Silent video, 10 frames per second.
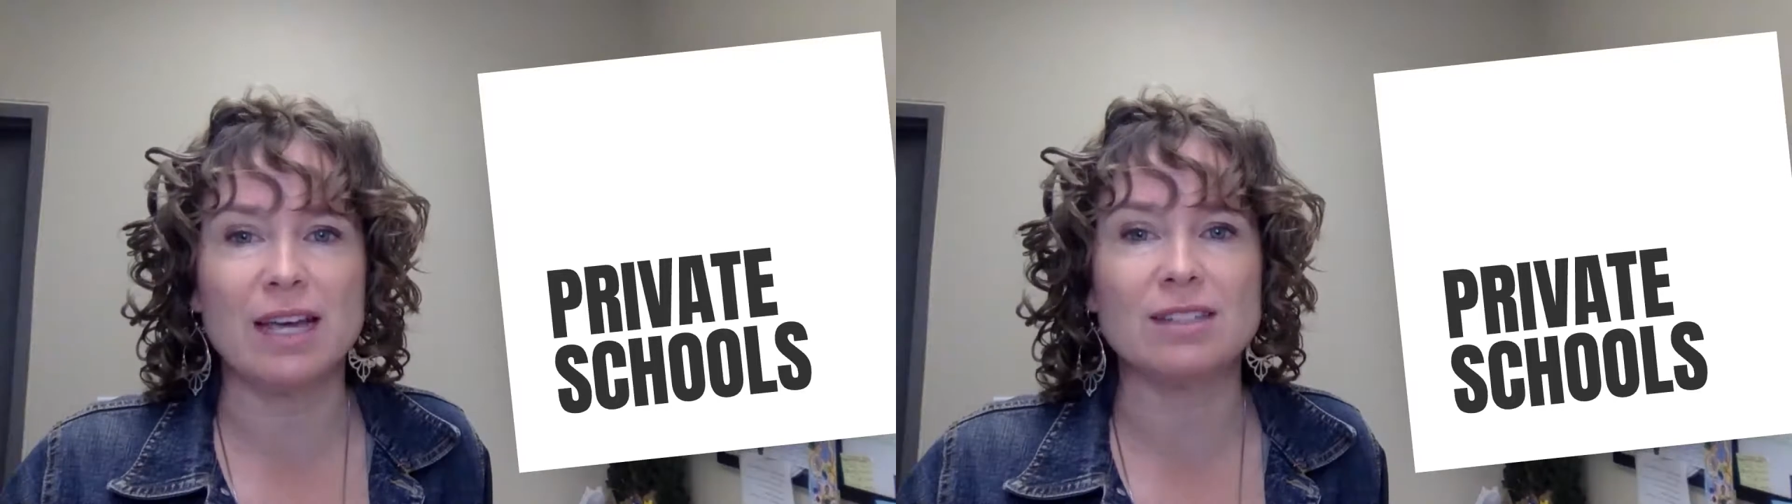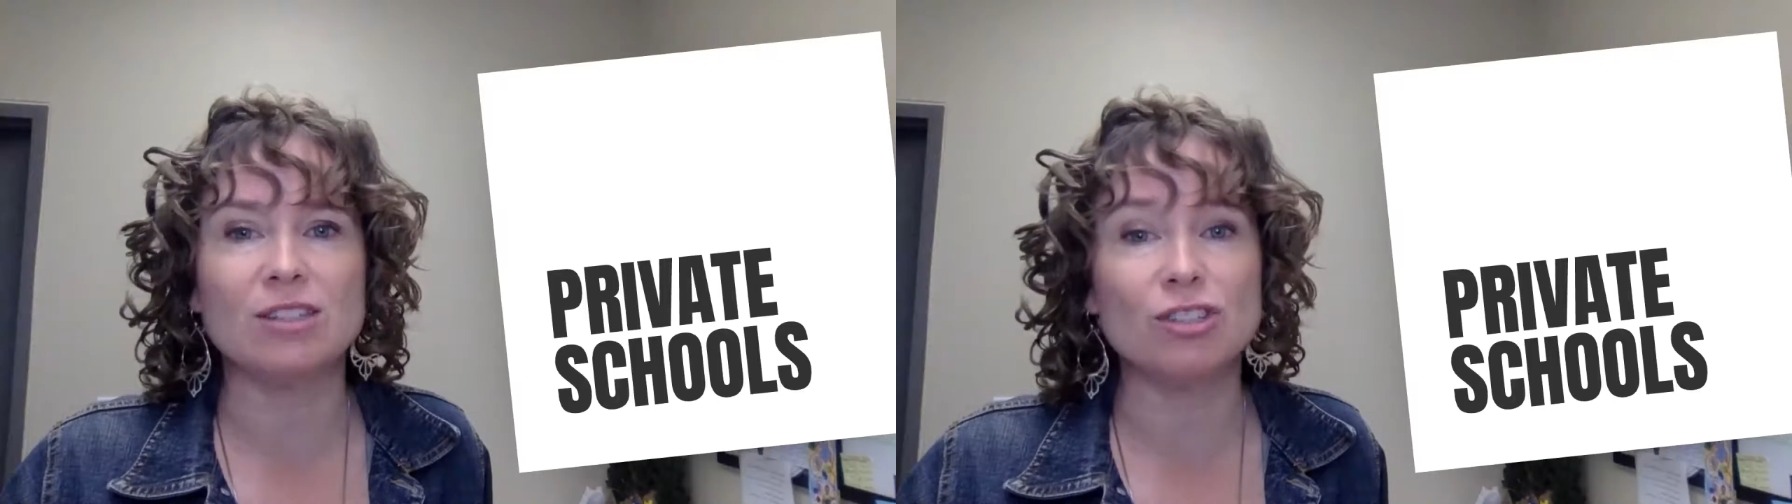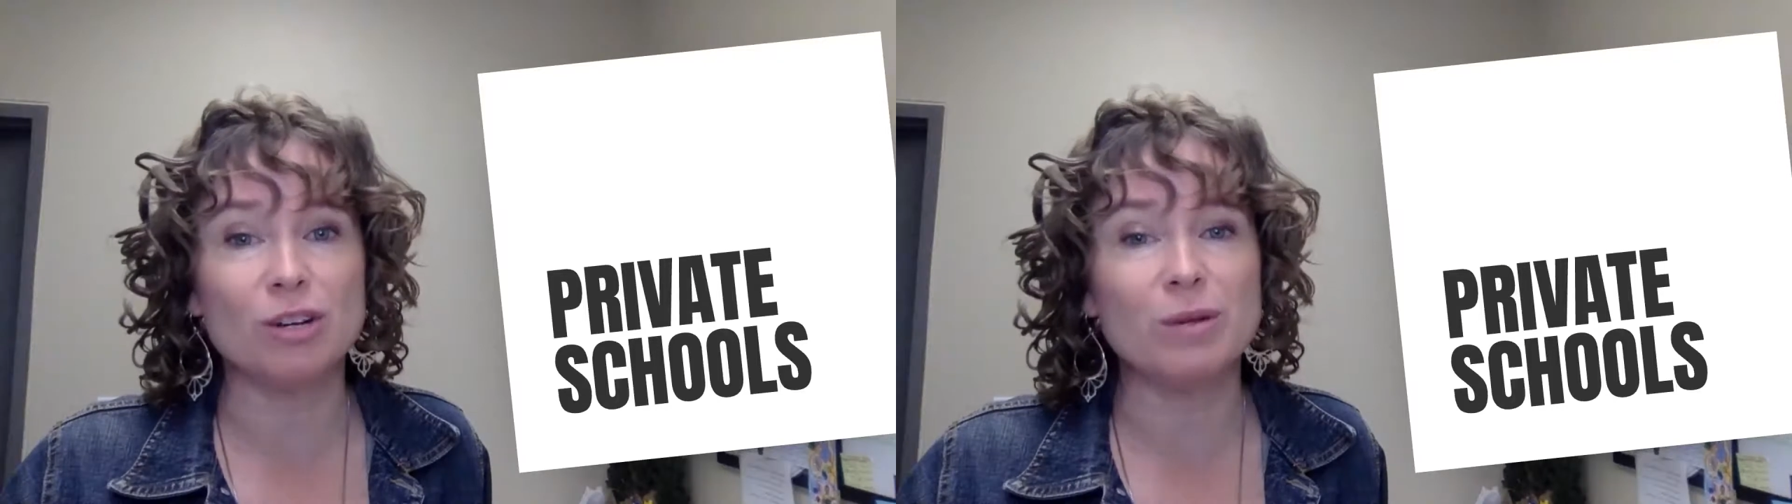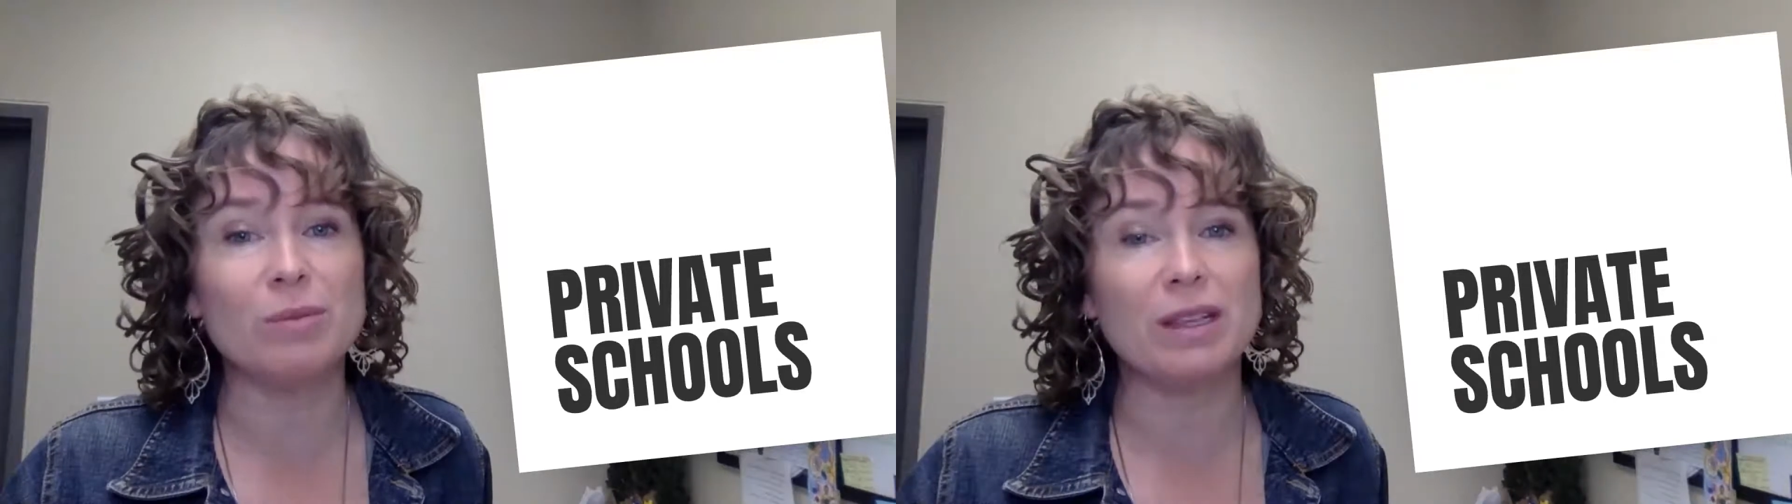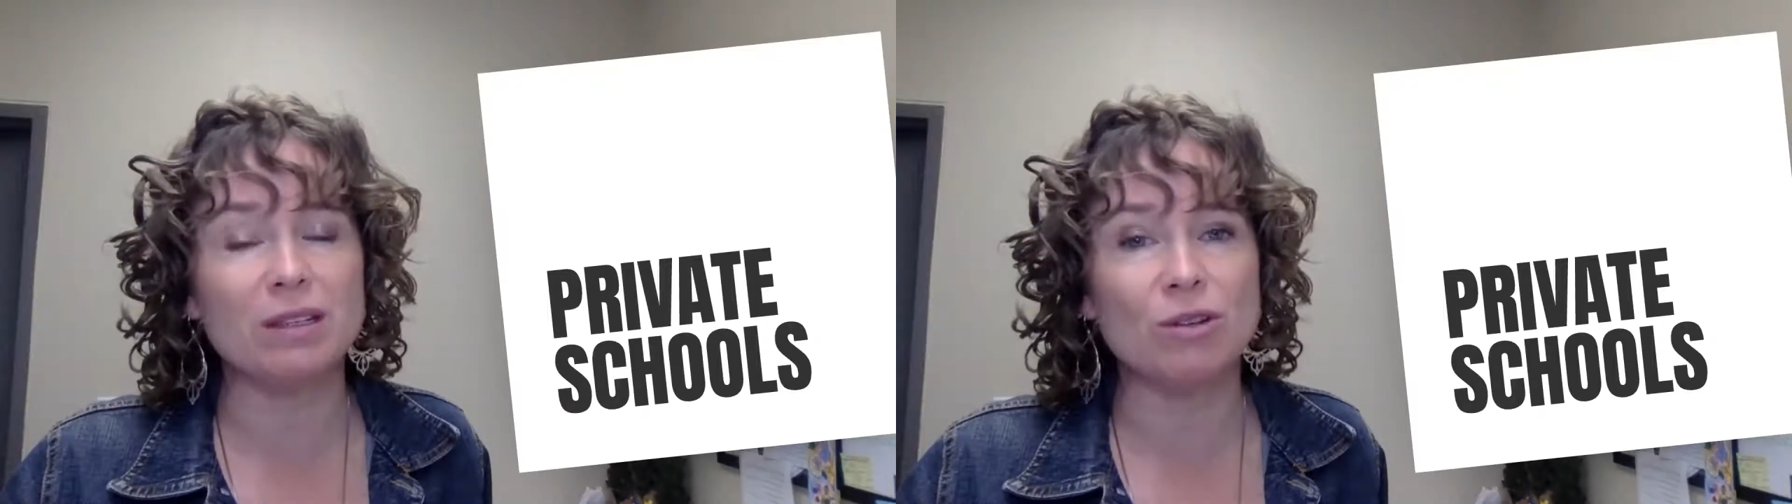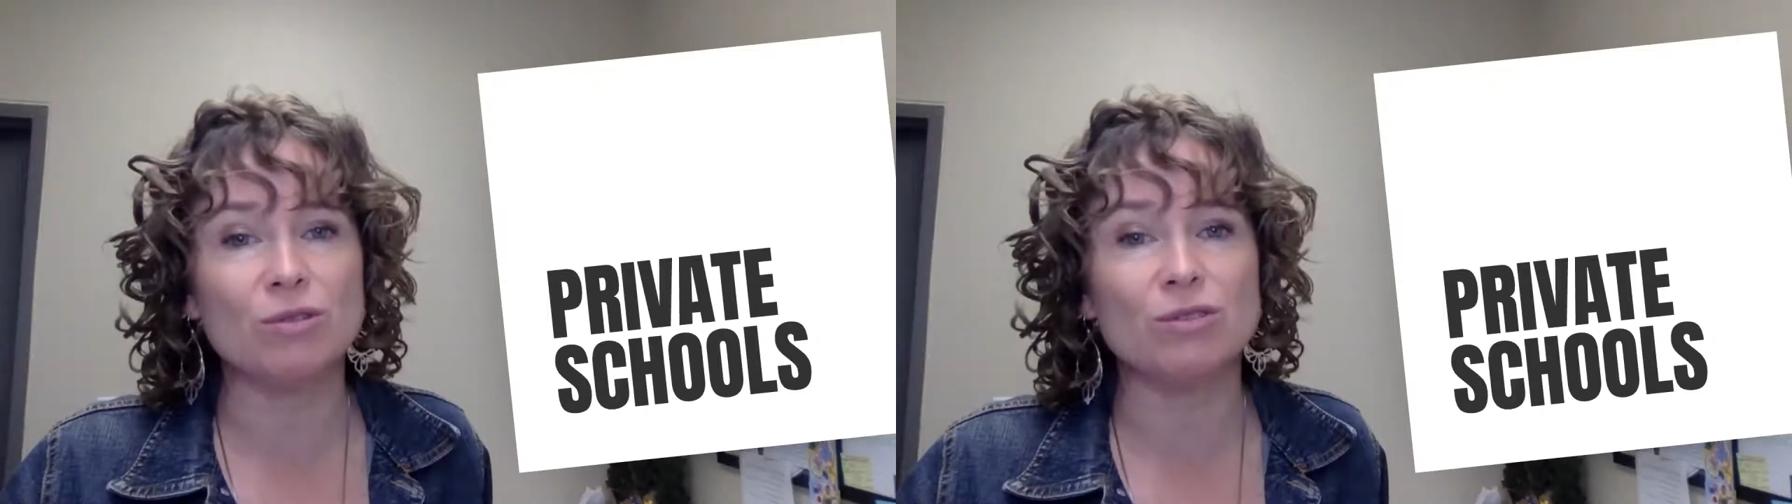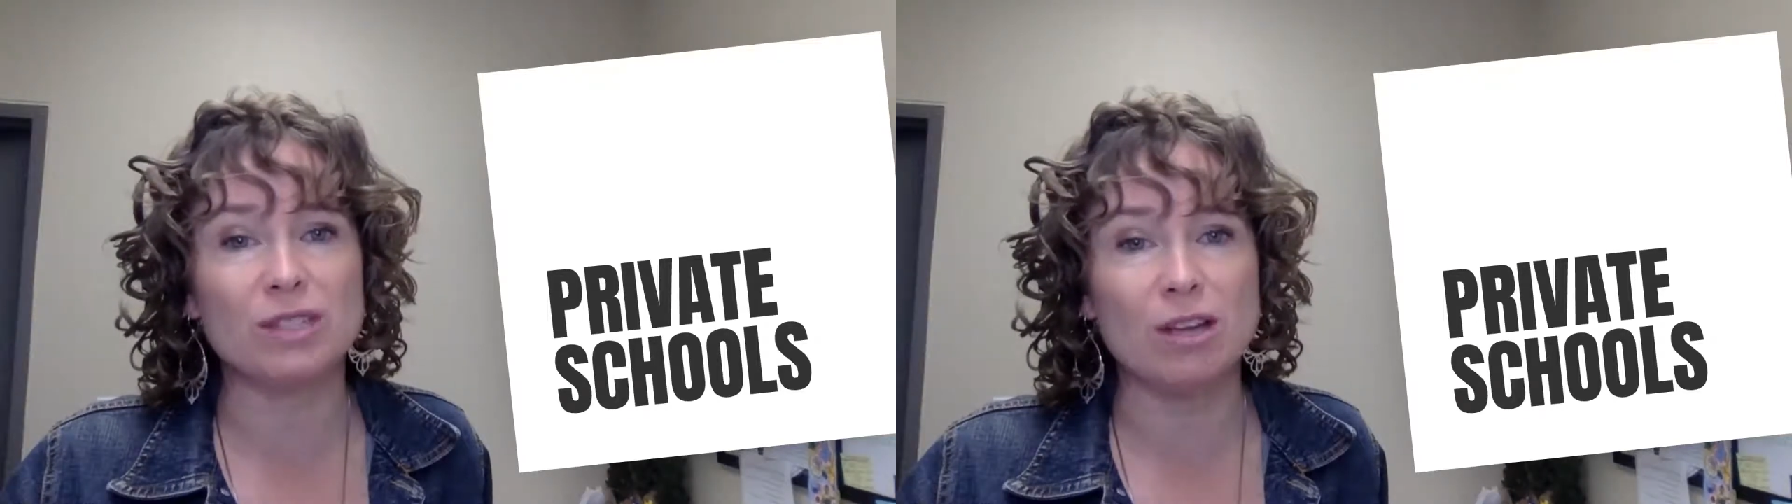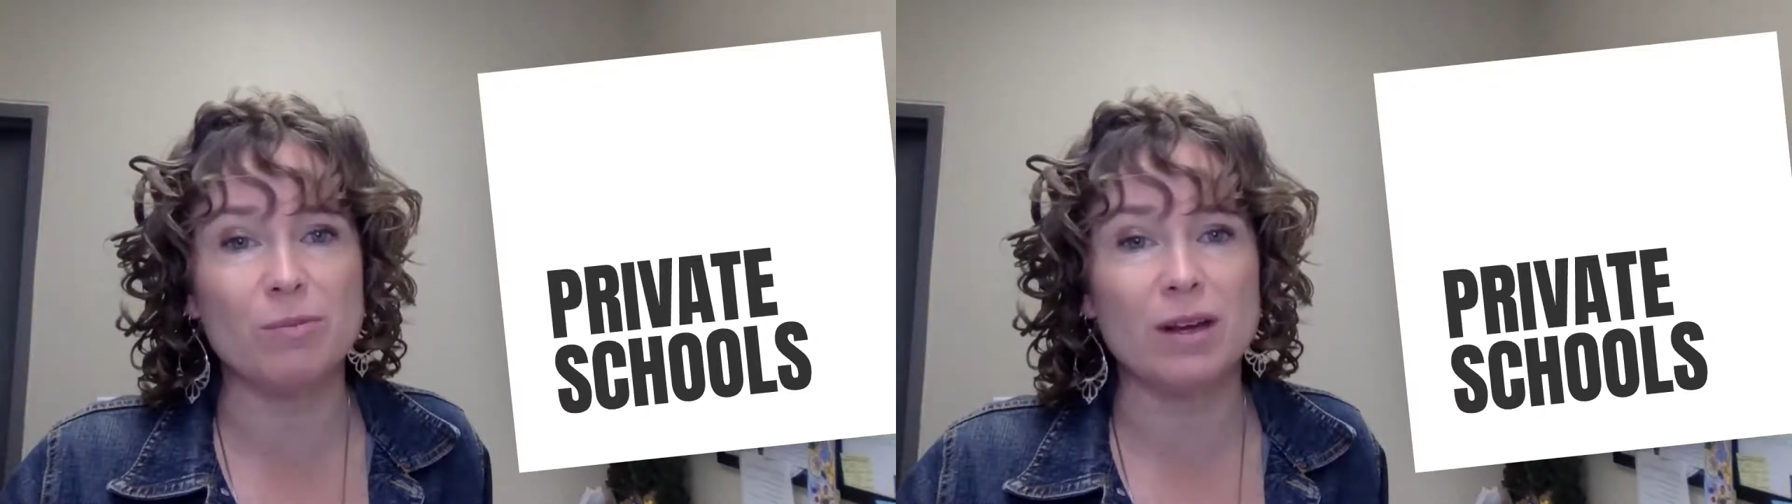as determined by the local
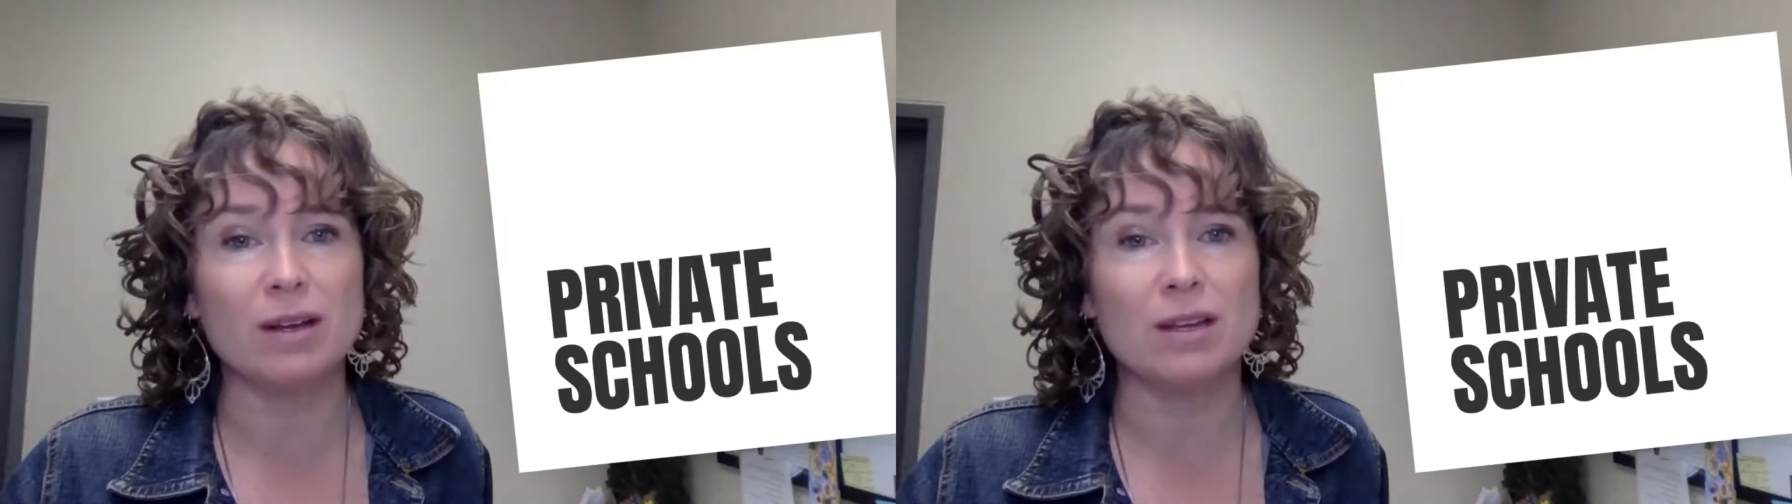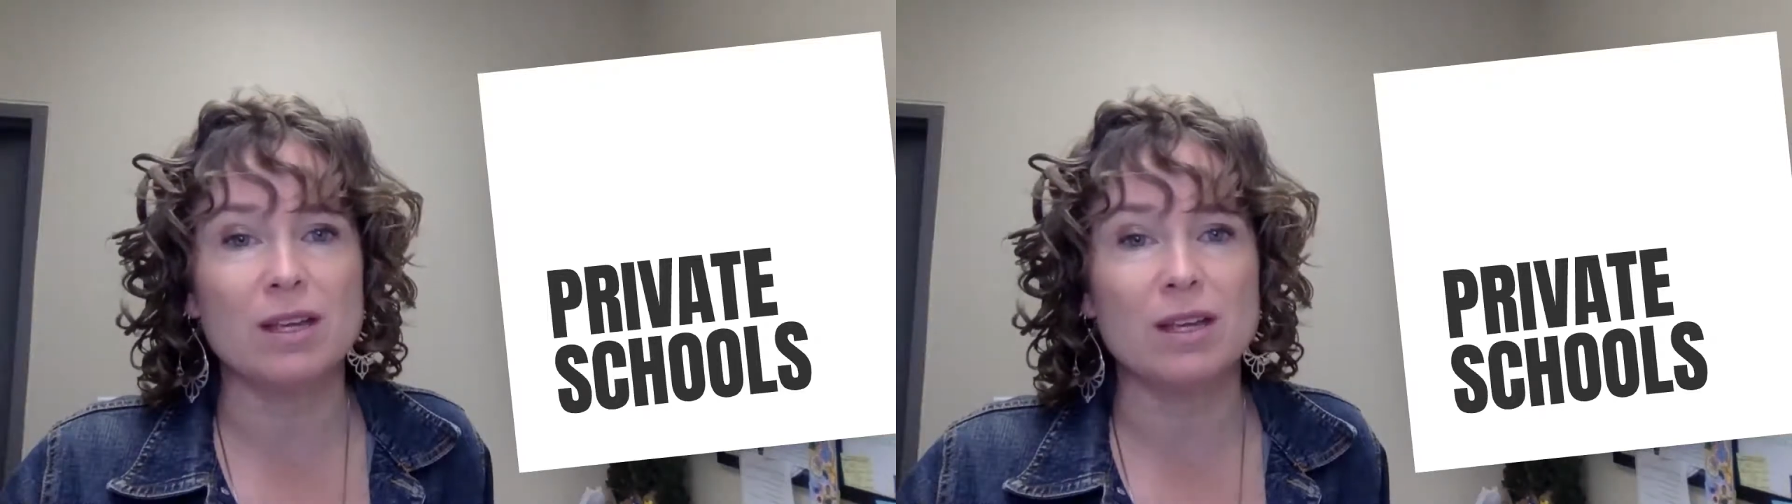SELPA.